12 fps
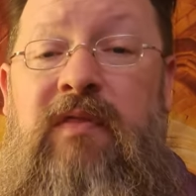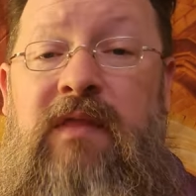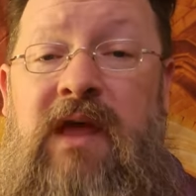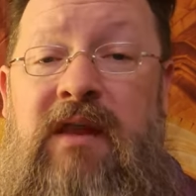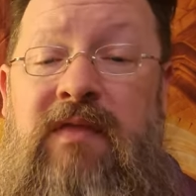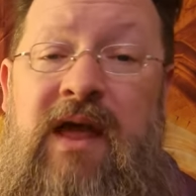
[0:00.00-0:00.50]

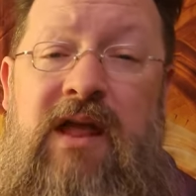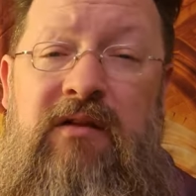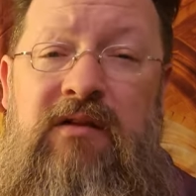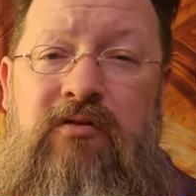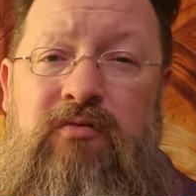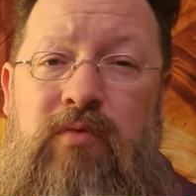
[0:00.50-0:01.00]
and that
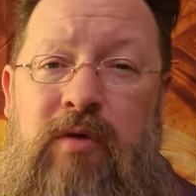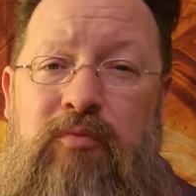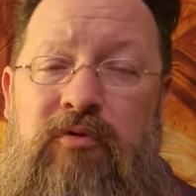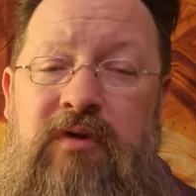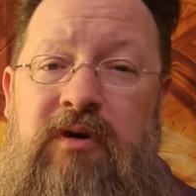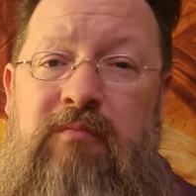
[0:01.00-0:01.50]
is
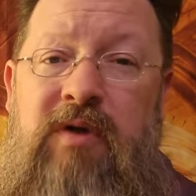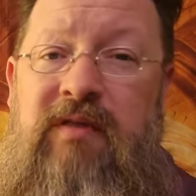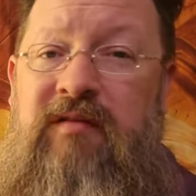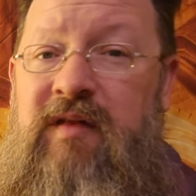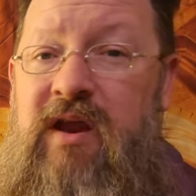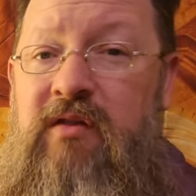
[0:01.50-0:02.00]
represented by
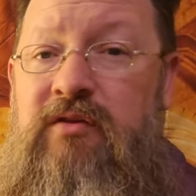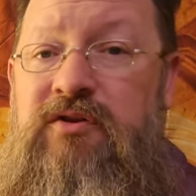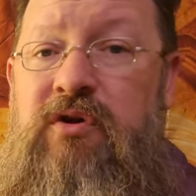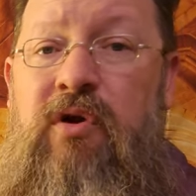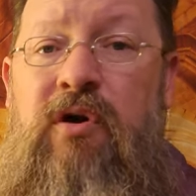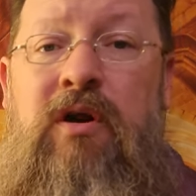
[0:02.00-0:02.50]
the Talons
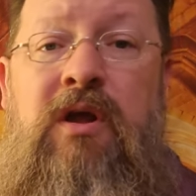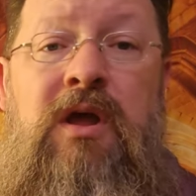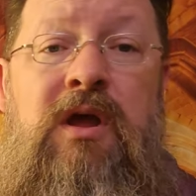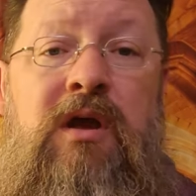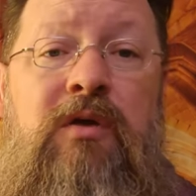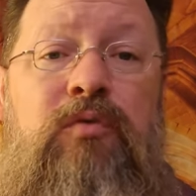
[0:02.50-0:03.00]
card,
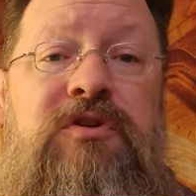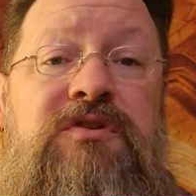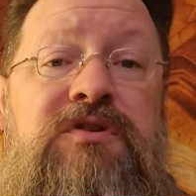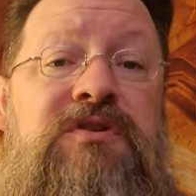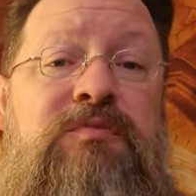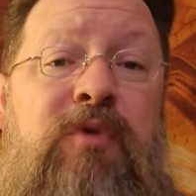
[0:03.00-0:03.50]
uh, which
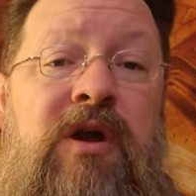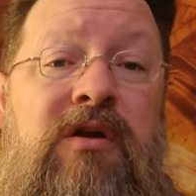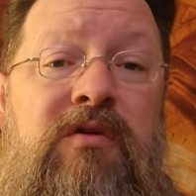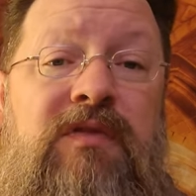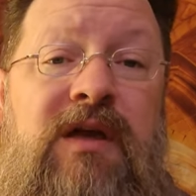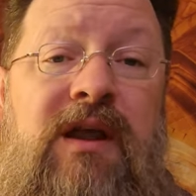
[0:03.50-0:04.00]
is a
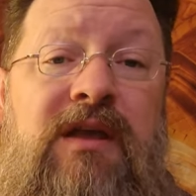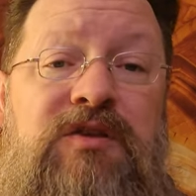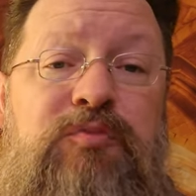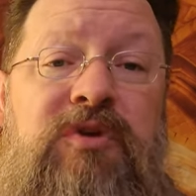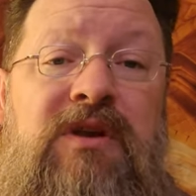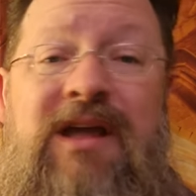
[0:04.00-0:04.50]
spider that
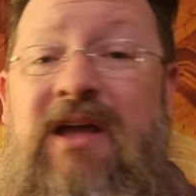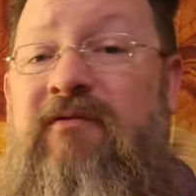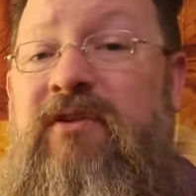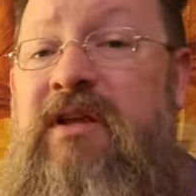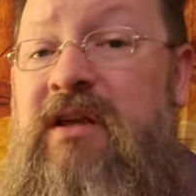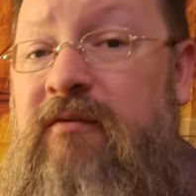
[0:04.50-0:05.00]
has been
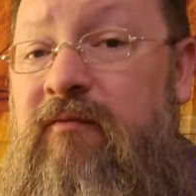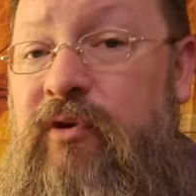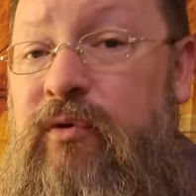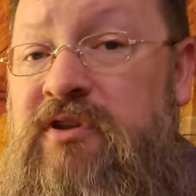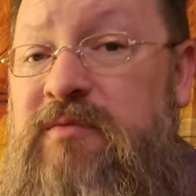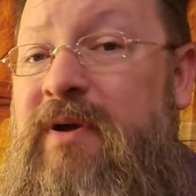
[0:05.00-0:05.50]
heavily
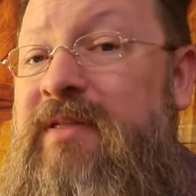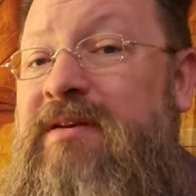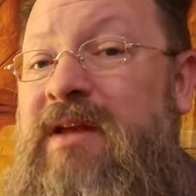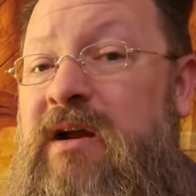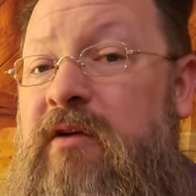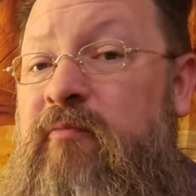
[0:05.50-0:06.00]
influenced by the
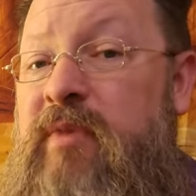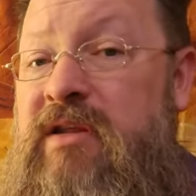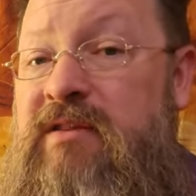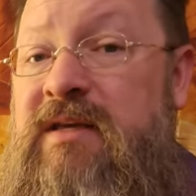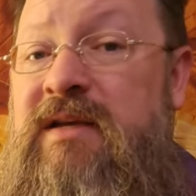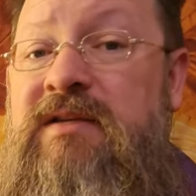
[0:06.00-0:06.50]
Deck of
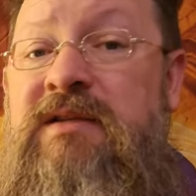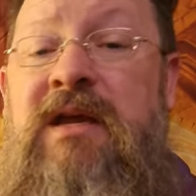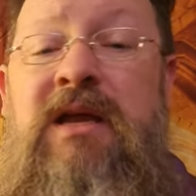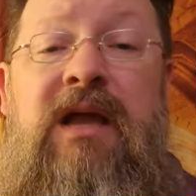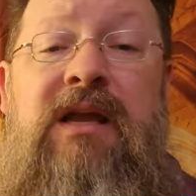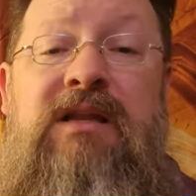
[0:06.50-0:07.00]
Many Things
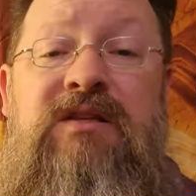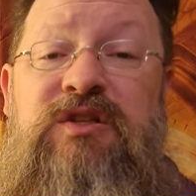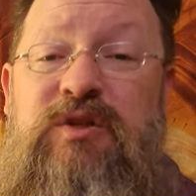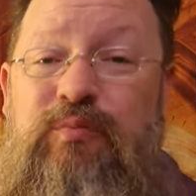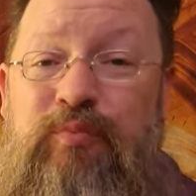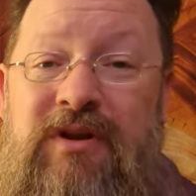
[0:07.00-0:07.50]
and can
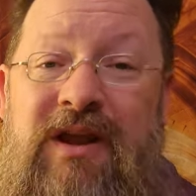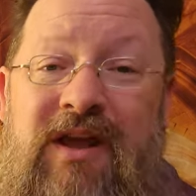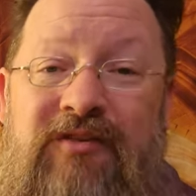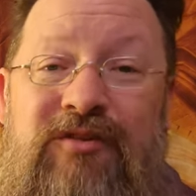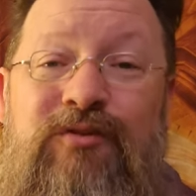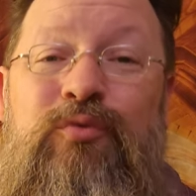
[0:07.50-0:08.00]
spit
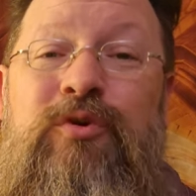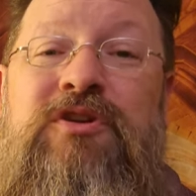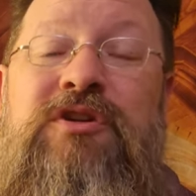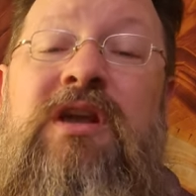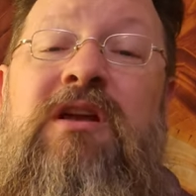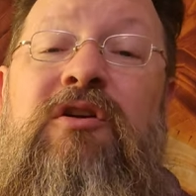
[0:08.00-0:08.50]
acid,
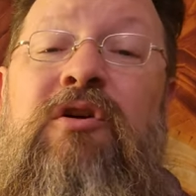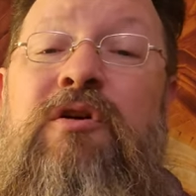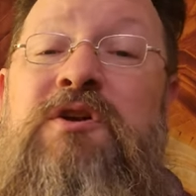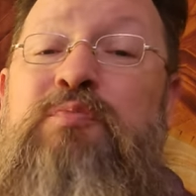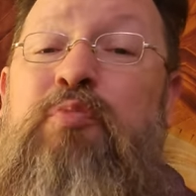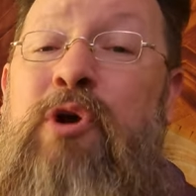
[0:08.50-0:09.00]
which can
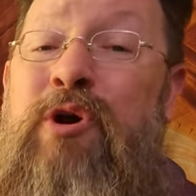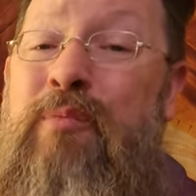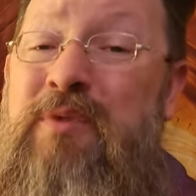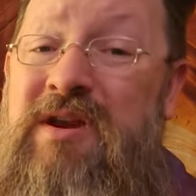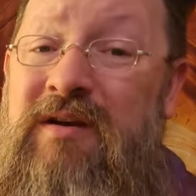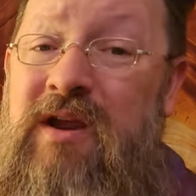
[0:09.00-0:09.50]
cause
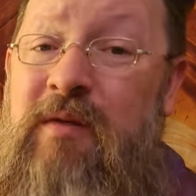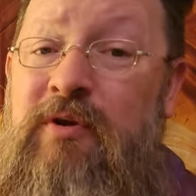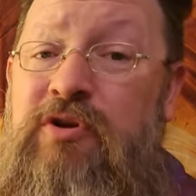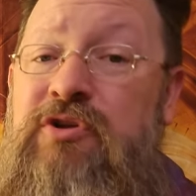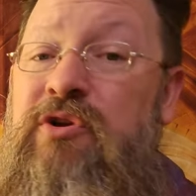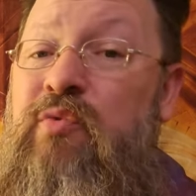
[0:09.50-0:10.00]
permanent
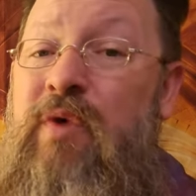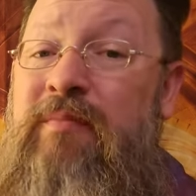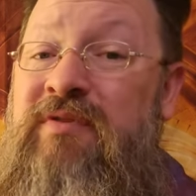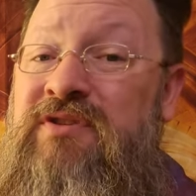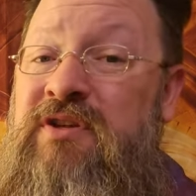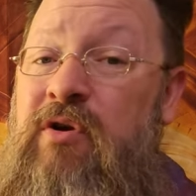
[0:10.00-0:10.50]
damage to your
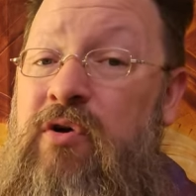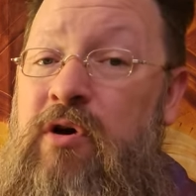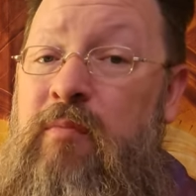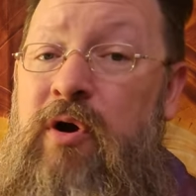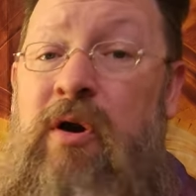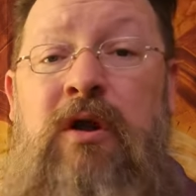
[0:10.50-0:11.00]
weapons and
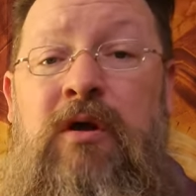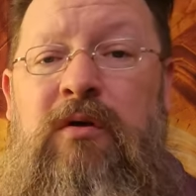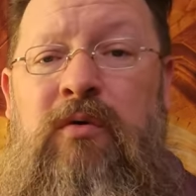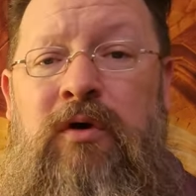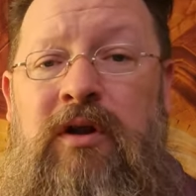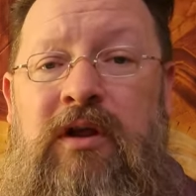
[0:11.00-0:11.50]
armor,
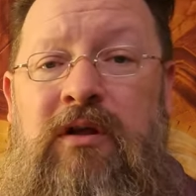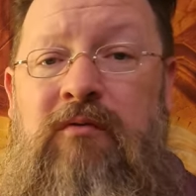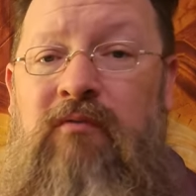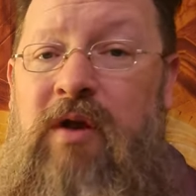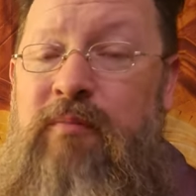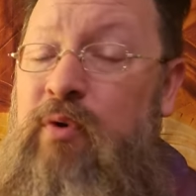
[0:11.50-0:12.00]
or it
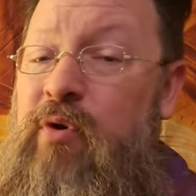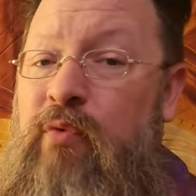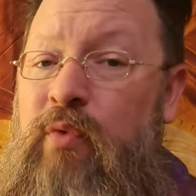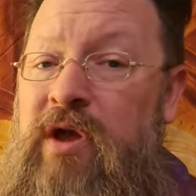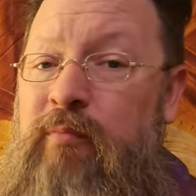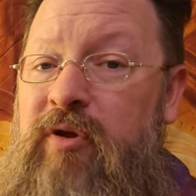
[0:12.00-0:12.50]
can wrap you in a
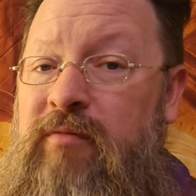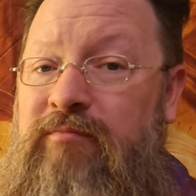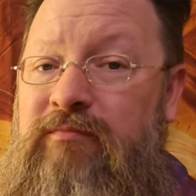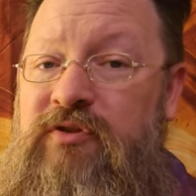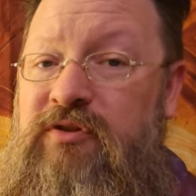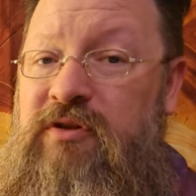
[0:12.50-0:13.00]
web
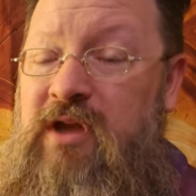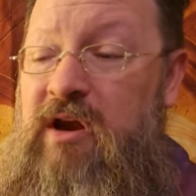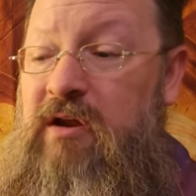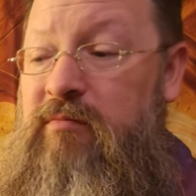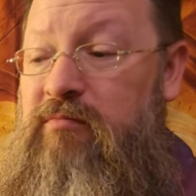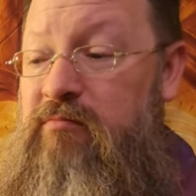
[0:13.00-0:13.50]
and just
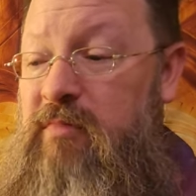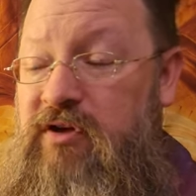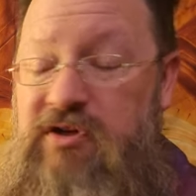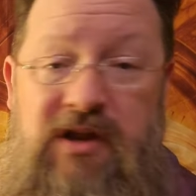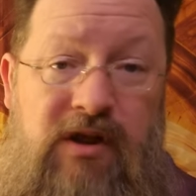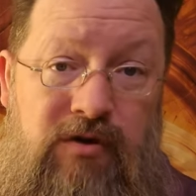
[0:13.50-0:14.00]
kind of
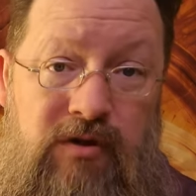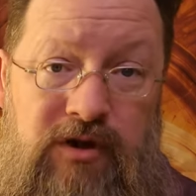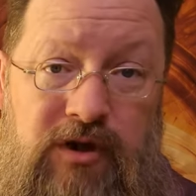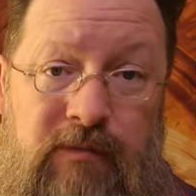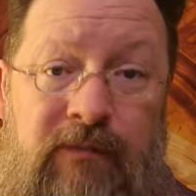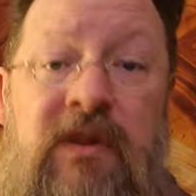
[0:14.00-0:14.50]
munch down on
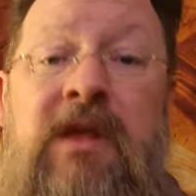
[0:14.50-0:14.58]
you.